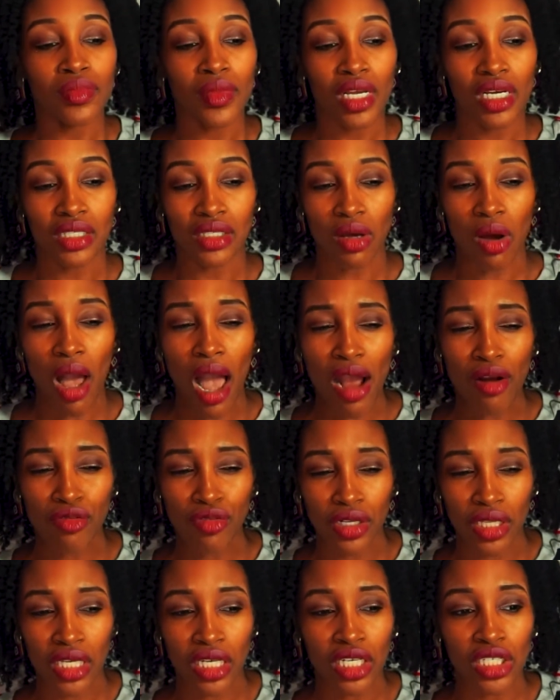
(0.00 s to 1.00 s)
So I
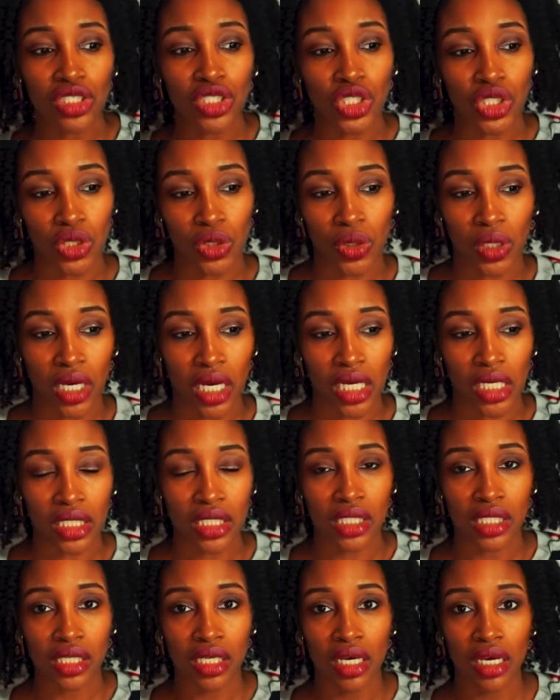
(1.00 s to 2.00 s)
really
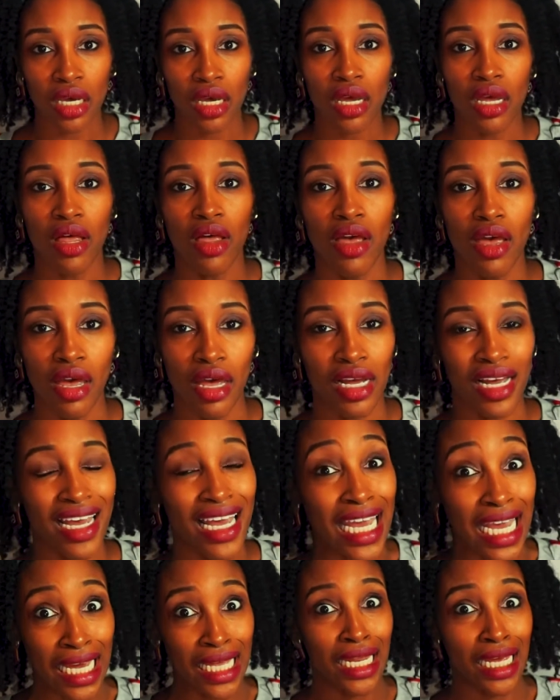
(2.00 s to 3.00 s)
enjoyed
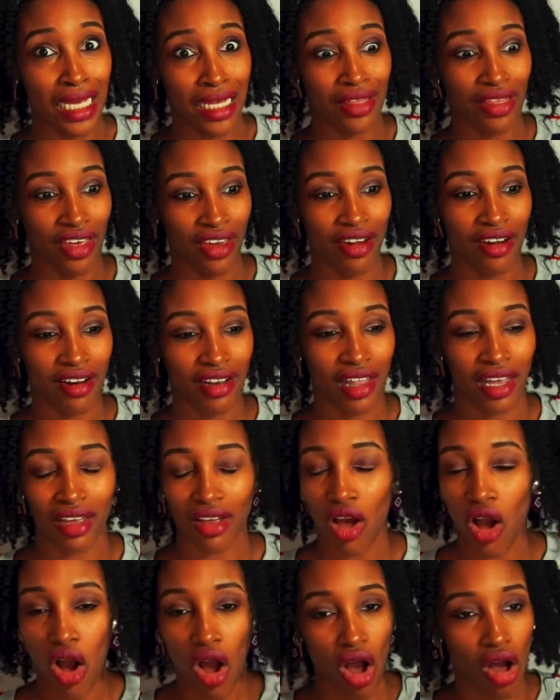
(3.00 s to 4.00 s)
eating there,
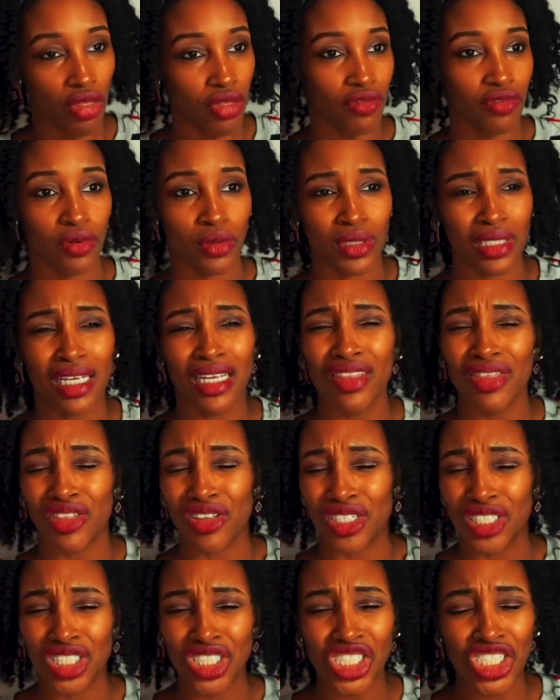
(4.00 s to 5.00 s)
like all the foods.
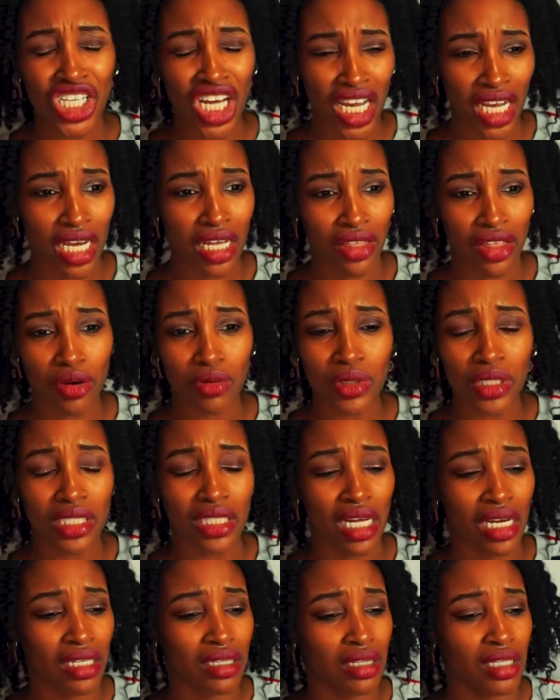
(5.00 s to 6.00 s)
The chicken, there was
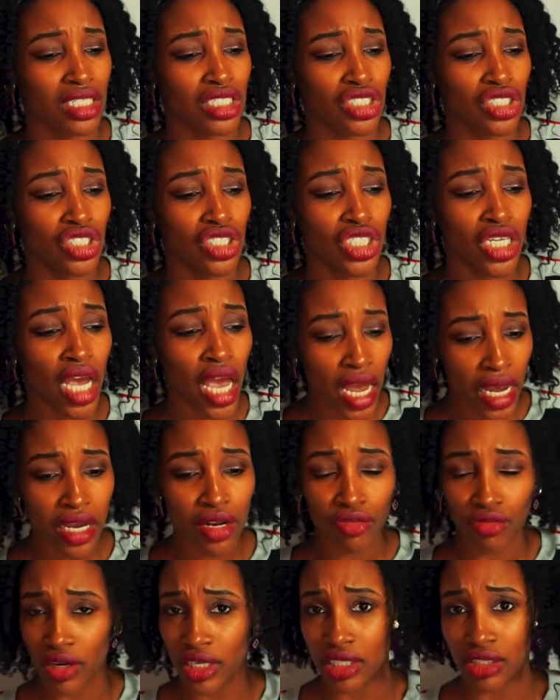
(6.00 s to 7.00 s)
like this
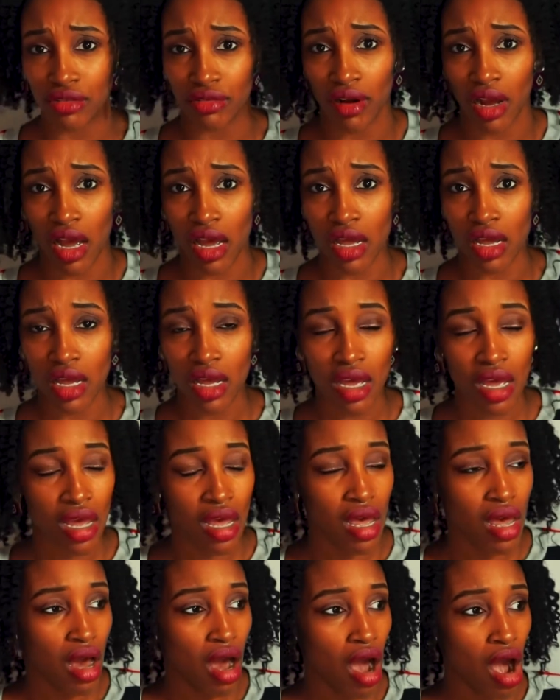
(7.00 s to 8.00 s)
chicken restaurant.
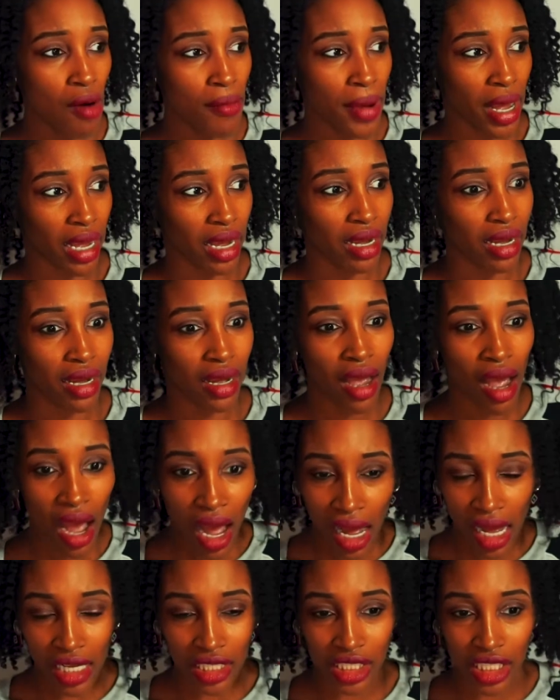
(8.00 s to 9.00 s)
Oh my
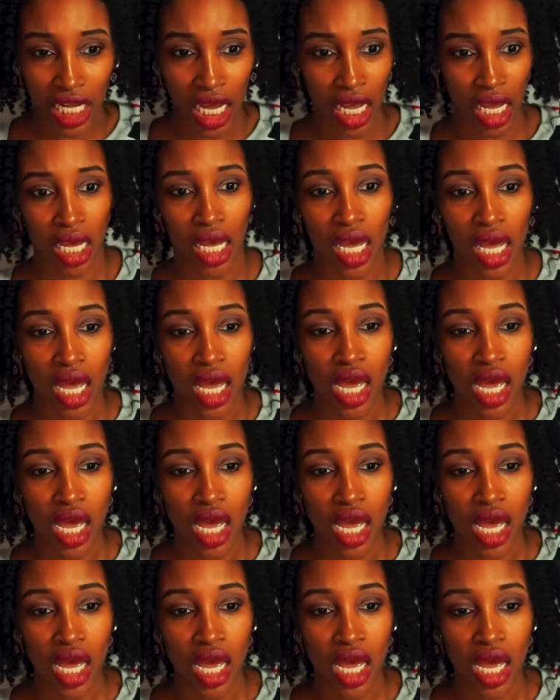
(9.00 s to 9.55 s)
gosh, like